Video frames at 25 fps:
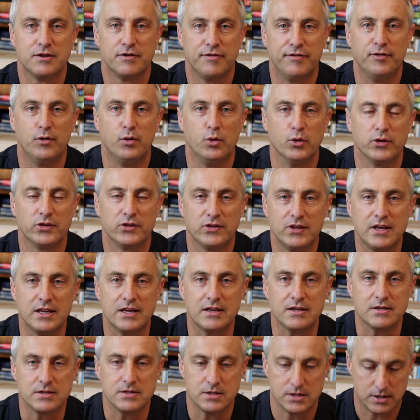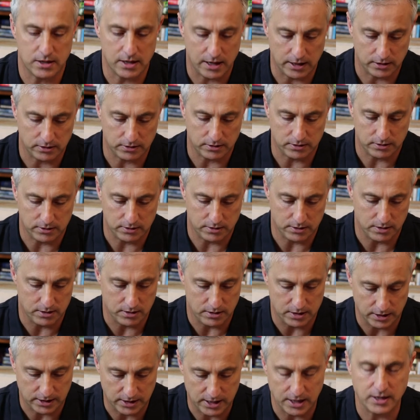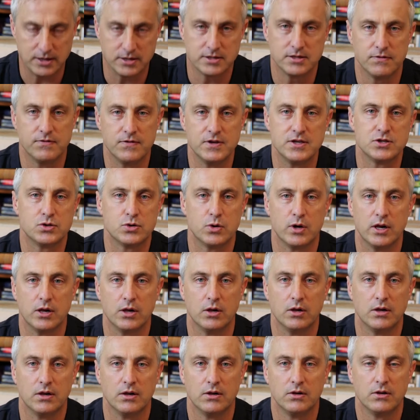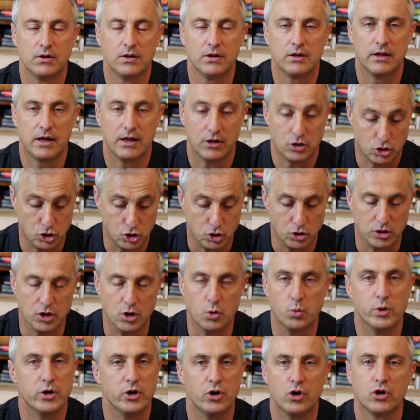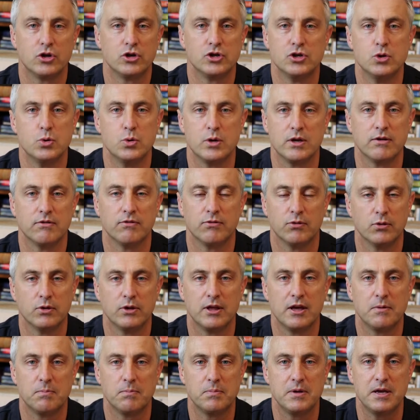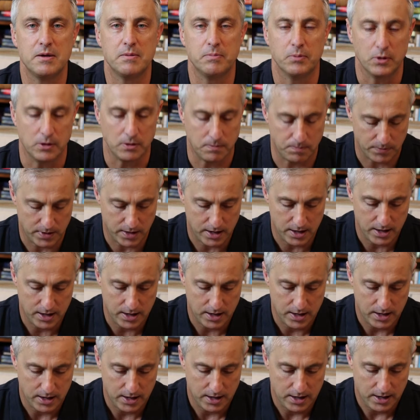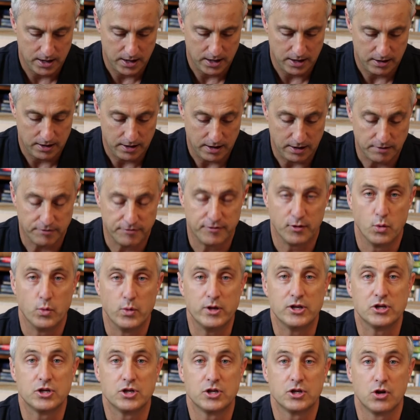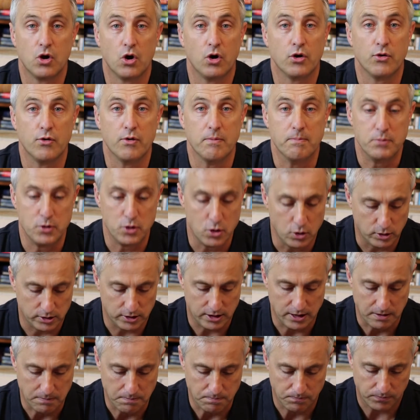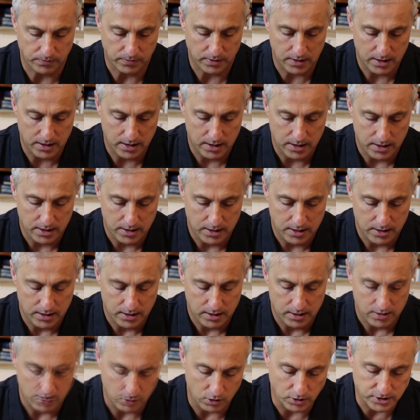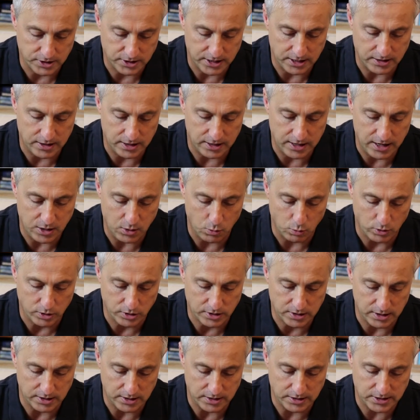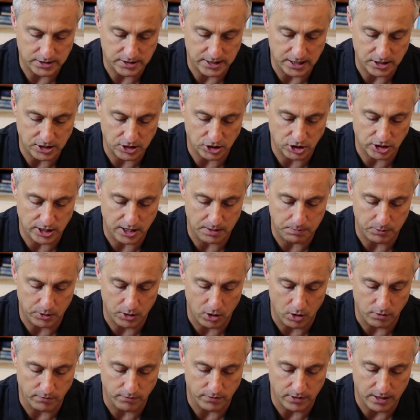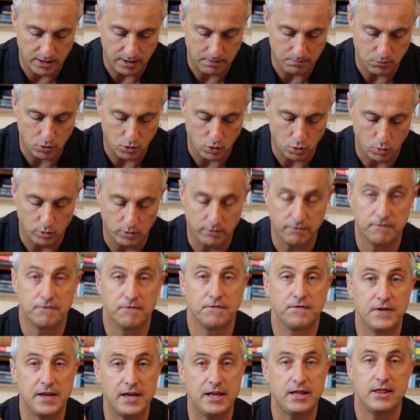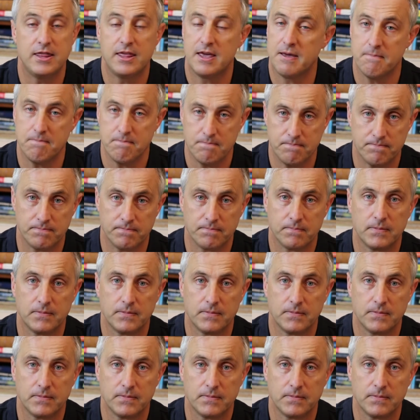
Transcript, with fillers: the four things that the kings of Israel and Judah were not doing for their people, and for which God rebuked them. God said that He would set a shepherd over them who would feed them.